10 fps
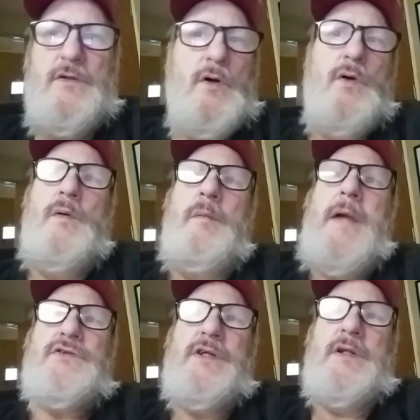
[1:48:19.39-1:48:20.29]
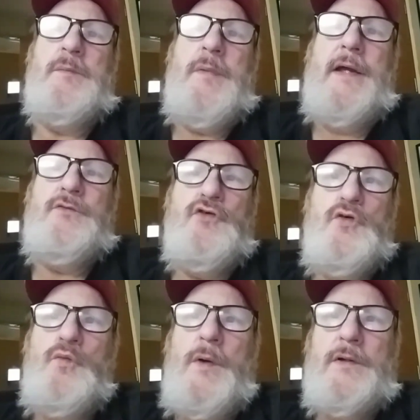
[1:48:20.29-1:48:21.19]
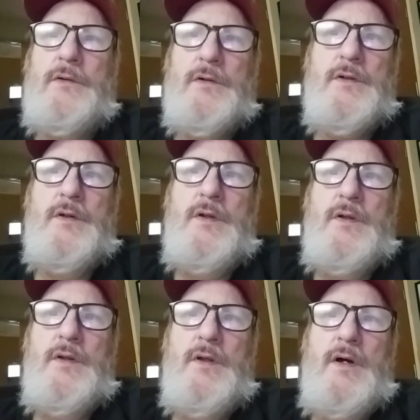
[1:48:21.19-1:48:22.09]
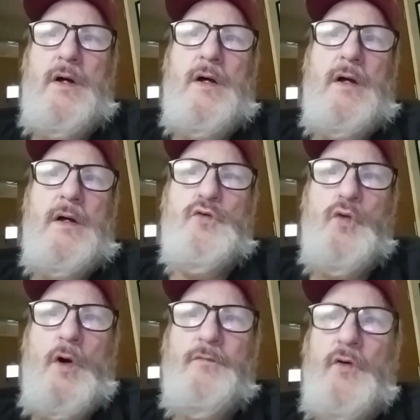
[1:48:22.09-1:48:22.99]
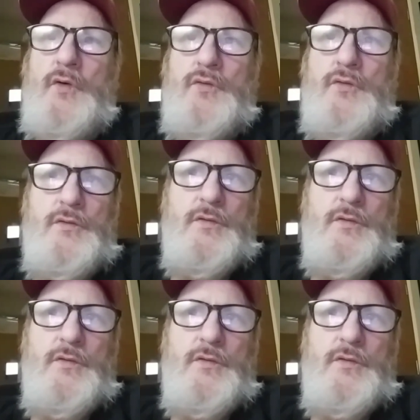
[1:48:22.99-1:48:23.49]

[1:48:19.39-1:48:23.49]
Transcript: I'm actually going to buy 2 winter 12-volt.